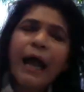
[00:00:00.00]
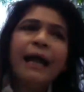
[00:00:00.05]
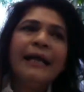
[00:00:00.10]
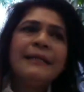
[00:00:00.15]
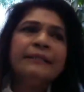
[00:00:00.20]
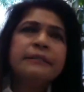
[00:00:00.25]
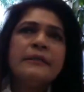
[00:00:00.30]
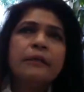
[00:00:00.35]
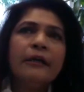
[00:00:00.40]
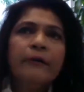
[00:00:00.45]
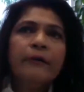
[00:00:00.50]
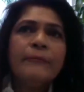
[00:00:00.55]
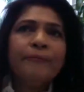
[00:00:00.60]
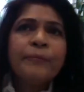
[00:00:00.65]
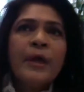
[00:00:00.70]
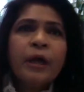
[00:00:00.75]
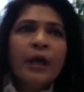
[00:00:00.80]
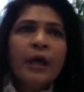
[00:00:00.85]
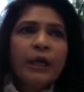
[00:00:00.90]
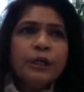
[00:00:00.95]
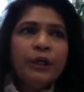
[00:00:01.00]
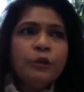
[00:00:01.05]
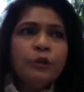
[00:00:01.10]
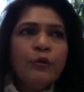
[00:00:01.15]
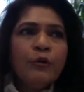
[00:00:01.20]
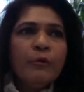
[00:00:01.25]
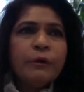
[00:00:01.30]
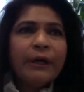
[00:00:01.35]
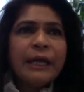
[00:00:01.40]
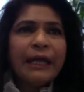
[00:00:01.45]
and you
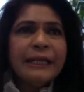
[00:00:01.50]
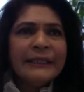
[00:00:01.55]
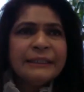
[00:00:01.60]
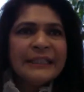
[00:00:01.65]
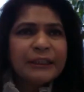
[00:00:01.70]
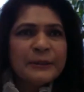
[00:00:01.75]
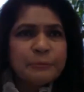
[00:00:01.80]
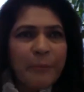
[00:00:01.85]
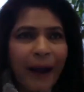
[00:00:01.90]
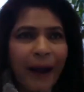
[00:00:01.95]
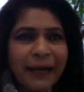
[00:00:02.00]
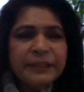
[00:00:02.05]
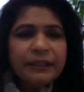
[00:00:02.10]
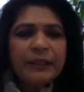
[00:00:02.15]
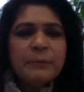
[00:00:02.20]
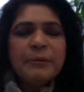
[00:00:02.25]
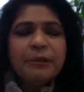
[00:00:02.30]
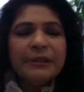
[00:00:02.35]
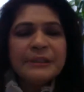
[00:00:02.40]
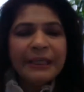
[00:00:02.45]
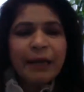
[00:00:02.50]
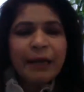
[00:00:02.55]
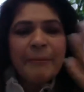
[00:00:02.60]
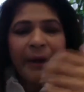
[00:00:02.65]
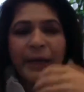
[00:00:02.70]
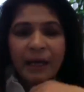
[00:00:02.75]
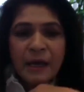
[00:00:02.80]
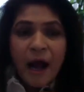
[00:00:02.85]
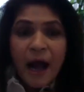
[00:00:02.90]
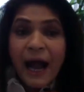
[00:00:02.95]
know, despite the
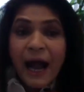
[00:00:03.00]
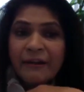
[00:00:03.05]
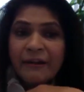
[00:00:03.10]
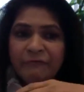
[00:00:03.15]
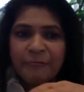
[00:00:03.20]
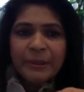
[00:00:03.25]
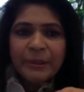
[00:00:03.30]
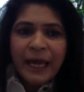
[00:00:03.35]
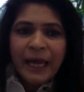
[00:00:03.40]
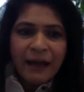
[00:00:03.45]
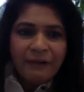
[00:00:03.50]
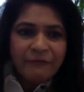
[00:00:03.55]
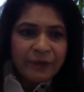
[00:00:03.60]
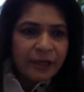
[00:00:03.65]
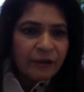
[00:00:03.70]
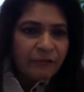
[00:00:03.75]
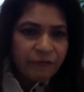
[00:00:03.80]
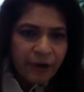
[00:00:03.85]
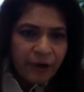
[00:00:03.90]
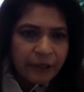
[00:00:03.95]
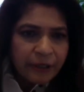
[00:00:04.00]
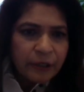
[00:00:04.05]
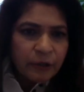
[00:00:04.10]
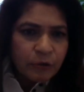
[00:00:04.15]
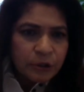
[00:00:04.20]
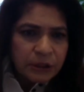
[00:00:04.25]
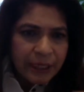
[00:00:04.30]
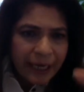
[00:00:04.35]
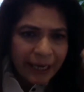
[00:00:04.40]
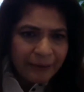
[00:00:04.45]
pandemic, I've been having a very
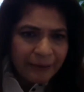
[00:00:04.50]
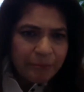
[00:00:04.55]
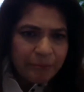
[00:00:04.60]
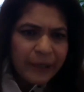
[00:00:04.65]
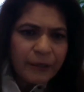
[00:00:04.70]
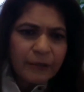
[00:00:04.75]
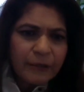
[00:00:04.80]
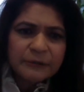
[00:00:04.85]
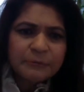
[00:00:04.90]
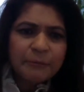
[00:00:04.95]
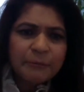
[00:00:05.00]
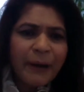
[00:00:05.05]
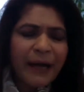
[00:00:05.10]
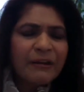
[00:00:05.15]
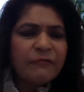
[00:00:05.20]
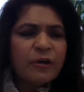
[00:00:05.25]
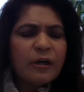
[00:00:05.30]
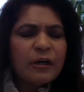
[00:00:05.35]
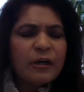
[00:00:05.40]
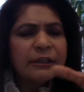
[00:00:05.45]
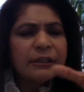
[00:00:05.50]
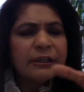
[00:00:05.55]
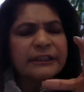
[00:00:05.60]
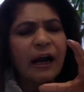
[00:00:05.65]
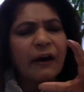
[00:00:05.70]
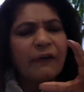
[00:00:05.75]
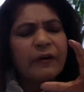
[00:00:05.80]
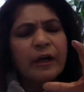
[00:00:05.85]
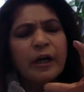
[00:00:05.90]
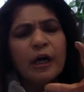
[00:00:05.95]
good time because my workers
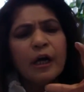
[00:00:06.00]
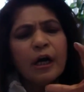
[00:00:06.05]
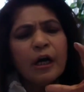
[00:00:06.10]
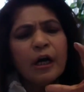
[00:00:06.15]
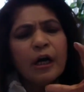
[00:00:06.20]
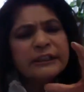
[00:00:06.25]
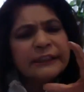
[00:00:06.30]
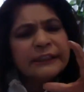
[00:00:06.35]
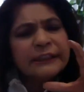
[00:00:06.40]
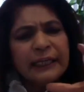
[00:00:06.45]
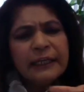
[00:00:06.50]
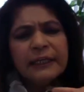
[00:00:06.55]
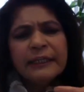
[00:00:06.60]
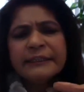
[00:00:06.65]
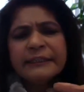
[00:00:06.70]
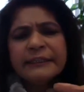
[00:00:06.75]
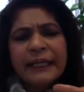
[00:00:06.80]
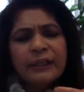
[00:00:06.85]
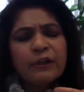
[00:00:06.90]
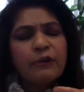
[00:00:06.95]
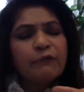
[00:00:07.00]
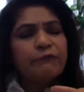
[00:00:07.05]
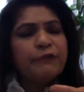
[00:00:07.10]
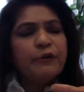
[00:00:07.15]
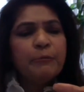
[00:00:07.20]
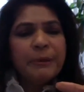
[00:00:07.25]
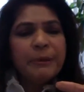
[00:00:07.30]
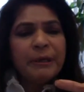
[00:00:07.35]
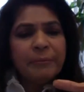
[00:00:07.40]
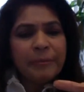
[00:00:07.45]
are a skilled set of
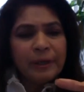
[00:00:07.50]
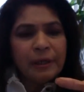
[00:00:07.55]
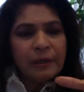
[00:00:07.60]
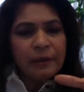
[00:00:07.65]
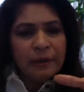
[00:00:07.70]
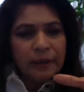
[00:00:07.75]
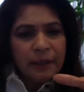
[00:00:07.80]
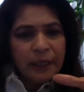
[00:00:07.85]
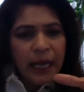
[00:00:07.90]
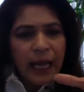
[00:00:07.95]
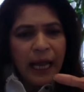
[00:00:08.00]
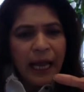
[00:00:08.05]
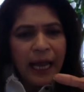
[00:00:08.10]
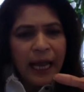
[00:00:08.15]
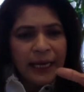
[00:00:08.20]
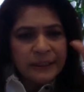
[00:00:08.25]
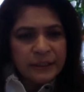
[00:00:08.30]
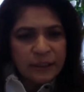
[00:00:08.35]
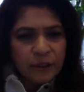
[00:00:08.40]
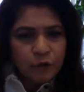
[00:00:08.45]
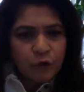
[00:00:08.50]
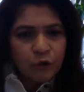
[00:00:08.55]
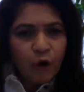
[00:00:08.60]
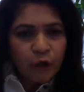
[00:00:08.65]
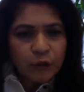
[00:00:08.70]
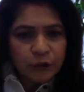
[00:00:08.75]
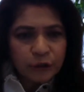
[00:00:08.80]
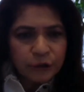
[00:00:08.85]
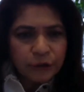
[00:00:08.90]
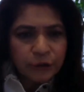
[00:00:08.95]
few people and
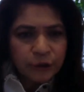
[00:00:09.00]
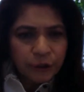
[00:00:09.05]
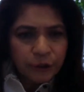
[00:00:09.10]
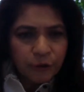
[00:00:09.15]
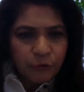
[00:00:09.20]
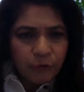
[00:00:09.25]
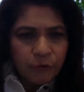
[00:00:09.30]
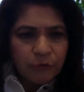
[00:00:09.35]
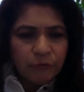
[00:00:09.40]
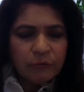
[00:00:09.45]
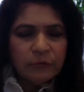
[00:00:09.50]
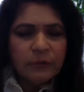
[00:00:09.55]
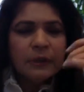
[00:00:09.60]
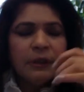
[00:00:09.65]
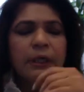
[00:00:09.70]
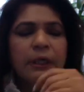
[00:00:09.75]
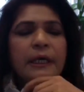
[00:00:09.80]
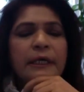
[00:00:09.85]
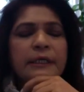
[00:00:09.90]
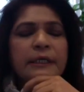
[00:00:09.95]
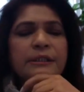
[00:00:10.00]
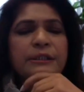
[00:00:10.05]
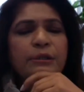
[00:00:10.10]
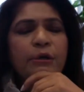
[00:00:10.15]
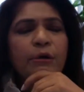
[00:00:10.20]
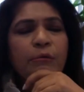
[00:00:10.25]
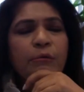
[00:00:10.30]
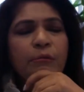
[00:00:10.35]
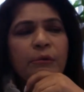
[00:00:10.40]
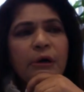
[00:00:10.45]
not, you know,
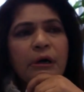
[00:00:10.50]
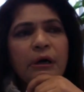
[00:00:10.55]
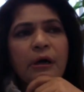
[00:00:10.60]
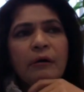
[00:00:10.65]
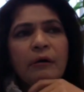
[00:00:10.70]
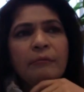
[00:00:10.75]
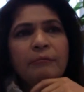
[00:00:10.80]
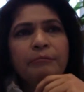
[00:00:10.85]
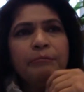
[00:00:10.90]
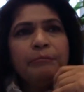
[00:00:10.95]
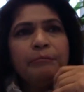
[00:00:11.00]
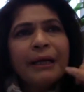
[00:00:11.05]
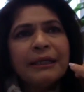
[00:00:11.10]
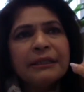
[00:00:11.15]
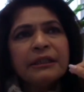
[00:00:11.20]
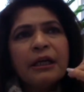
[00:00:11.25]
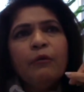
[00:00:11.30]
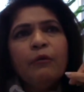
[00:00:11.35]
so, but